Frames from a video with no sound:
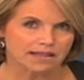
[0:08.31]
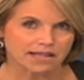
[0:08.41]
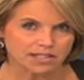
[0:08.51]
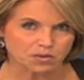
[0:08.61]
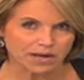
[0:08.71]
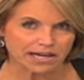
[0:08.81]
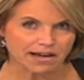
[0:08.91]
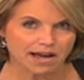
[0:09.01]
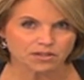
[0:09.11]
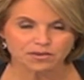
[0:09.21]
This week,
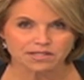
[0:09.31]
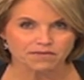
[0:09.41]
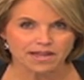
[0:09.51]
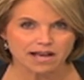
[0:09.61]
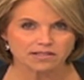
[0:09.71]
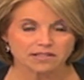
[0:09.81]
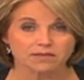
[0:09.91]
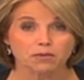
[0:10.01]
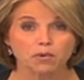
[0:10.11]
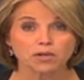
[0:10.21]
hundreds of
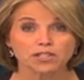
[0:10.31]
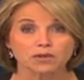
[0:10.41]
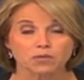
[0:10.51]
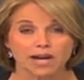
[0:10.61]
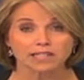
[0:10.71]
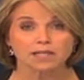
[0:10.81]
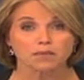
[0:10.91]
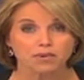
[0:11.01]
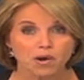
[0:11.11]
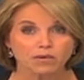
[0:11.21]
thousands of abortion rights
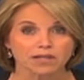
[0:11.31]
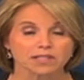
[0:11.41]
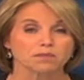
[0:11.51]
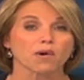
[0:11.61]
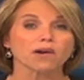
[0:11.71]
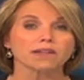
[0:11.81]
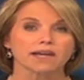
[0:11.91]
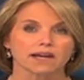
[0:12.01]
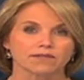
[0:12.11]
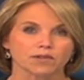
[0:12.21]
opponents marked
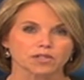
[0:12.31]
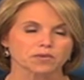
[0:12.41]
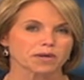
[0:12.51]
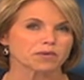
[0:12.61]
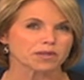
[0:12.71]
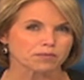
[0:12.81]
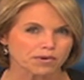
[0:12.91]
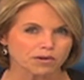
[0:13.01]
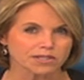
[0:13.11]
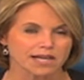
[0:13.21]
the anniversary with a
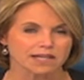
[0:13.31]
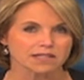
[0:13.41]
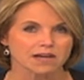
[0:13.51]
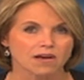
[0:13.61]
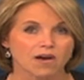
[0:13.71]
protest